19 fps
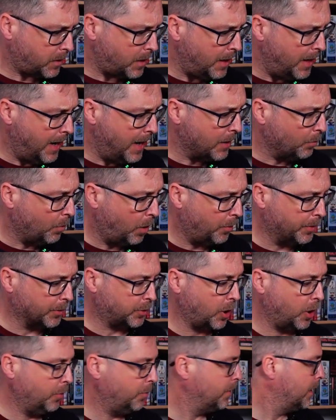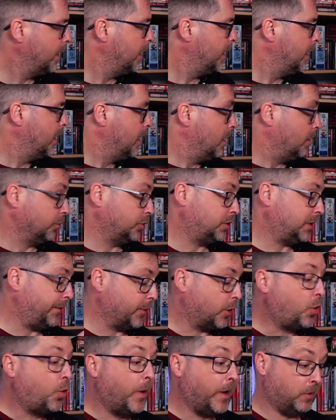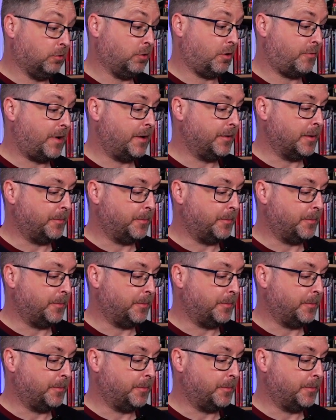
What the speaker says: And what we'll do, we'll just have a quick look around the